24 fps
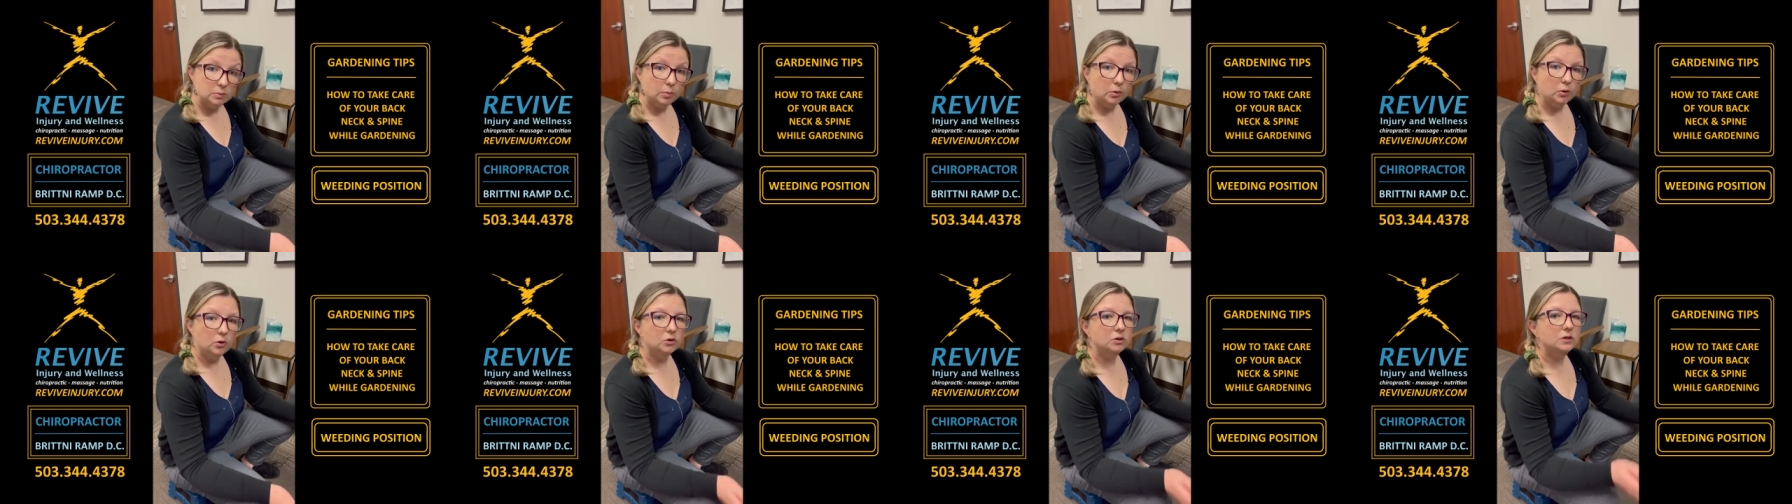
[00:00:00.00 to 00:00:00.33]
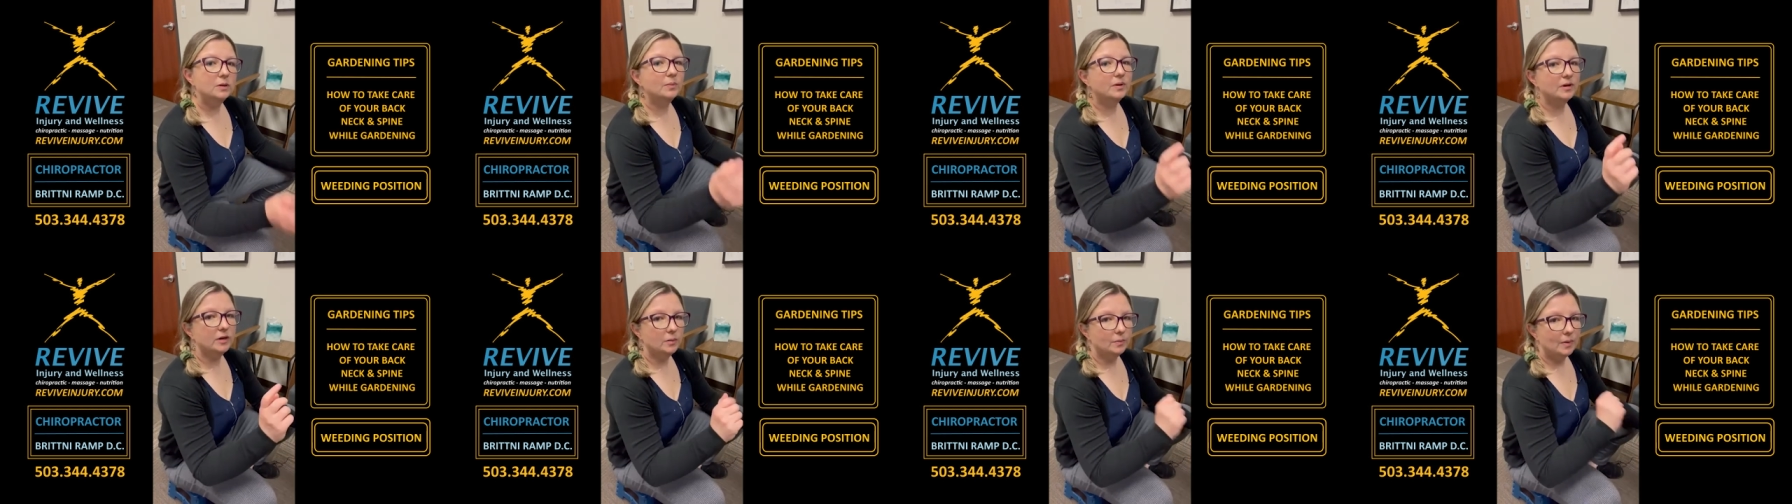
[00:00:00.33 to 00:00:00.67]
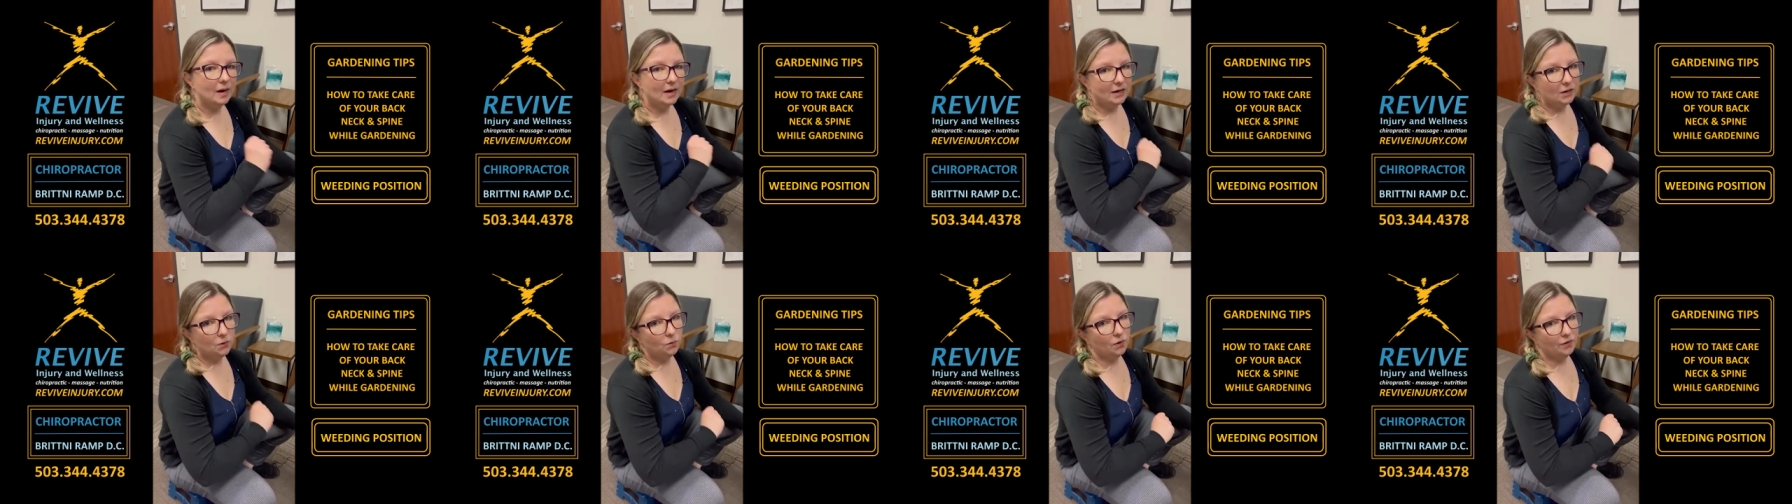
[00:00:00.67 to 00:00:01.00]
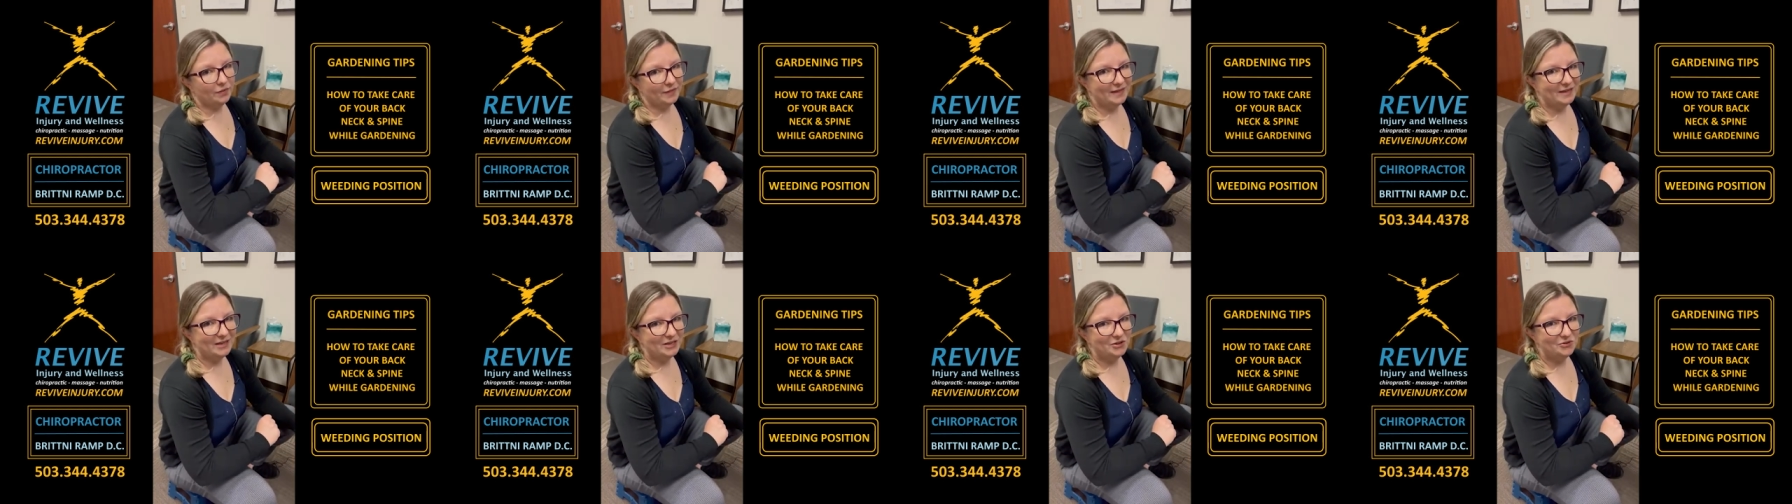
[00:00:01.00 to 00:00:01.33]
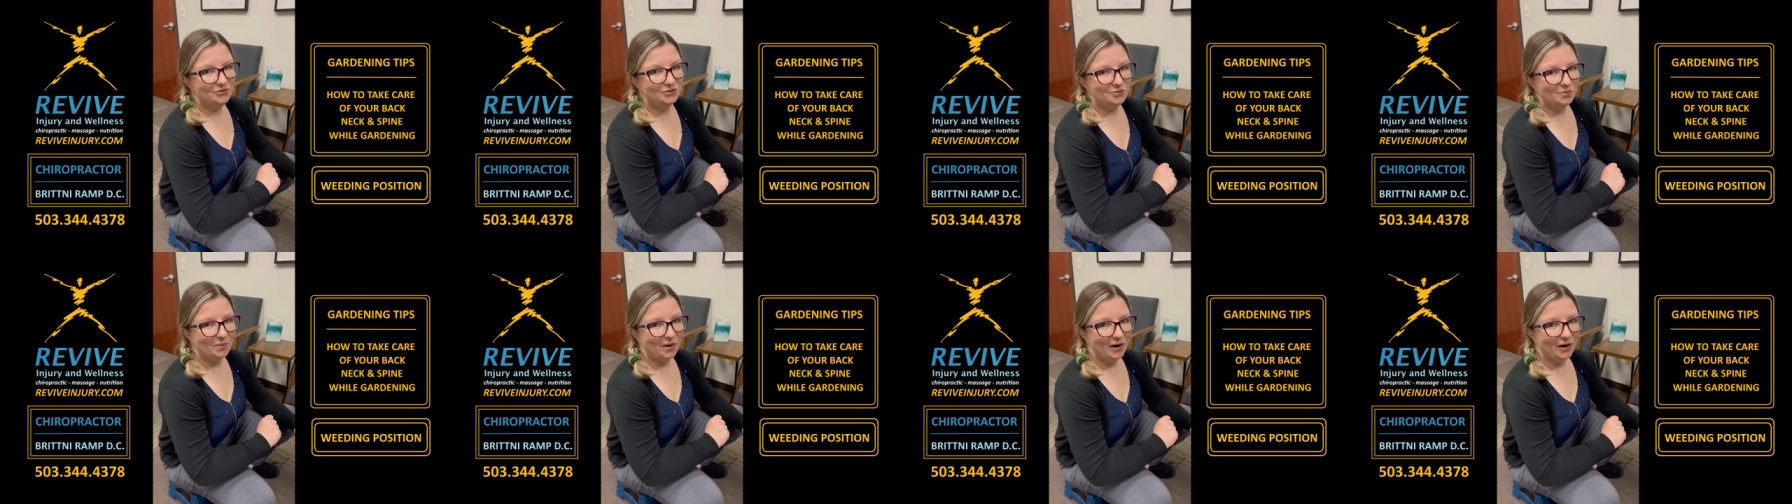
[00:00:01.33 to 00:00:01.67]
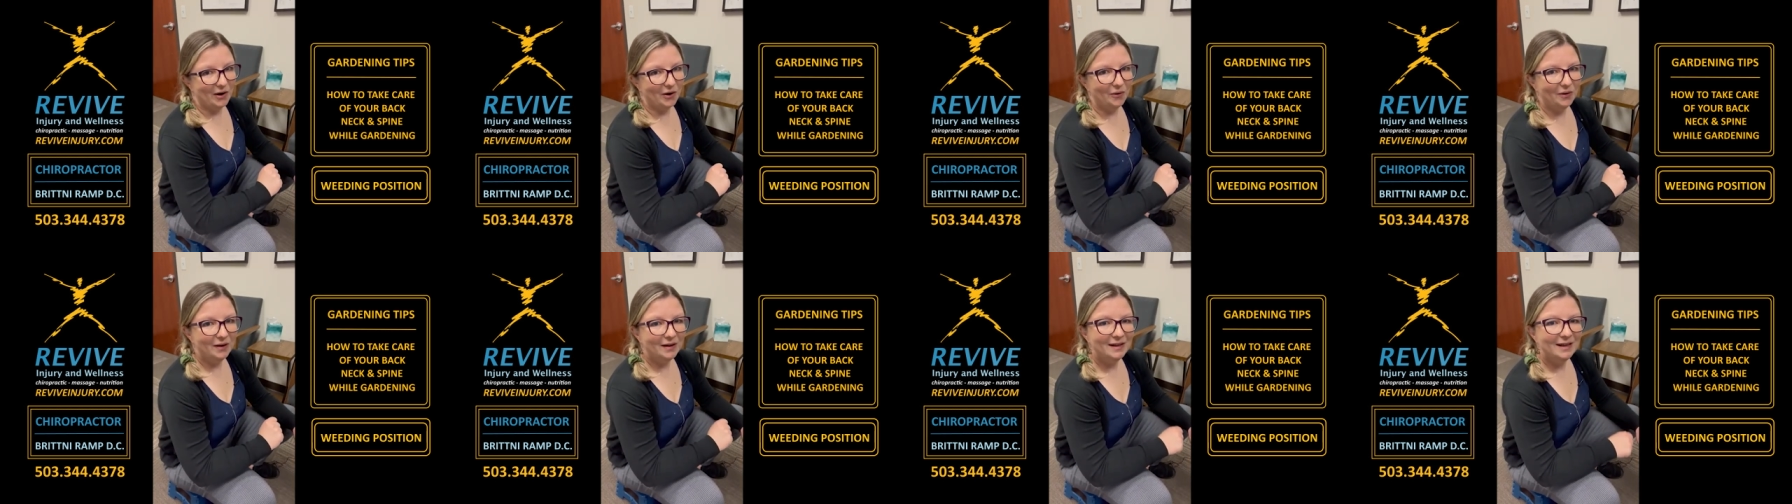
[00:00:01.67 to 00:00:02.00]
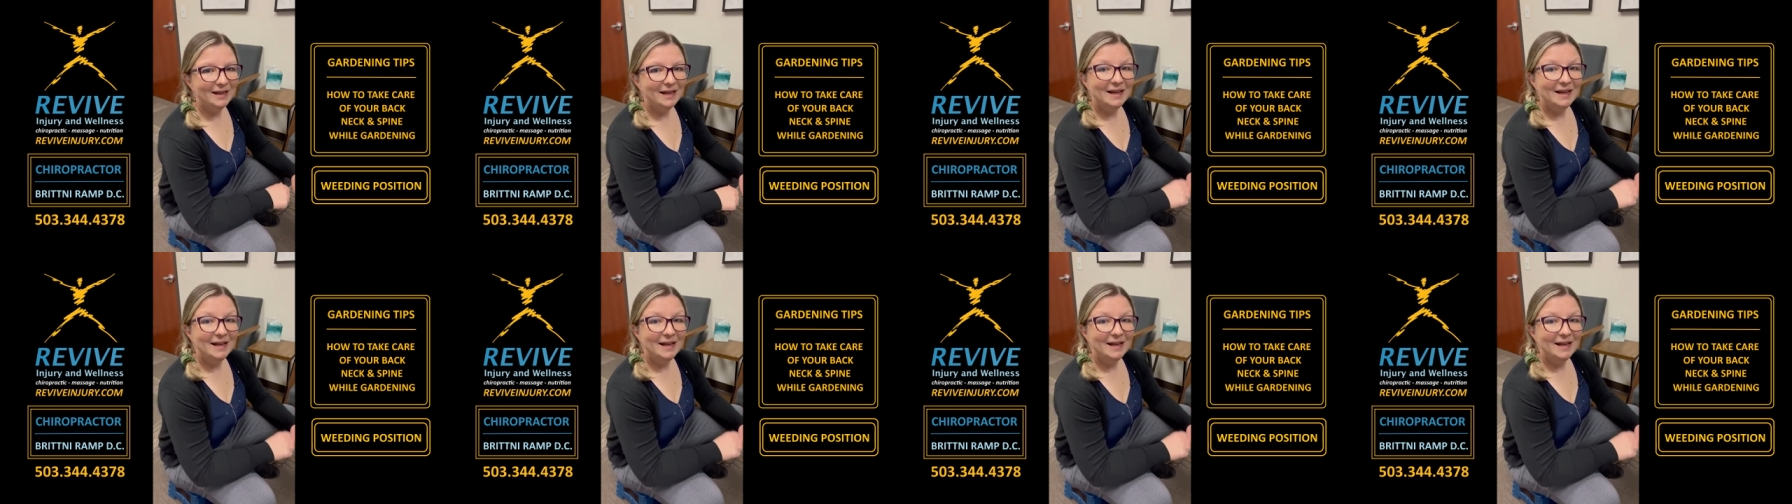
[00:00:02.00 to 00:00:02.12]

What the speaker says: pulled, but your body will thank you tomorrow.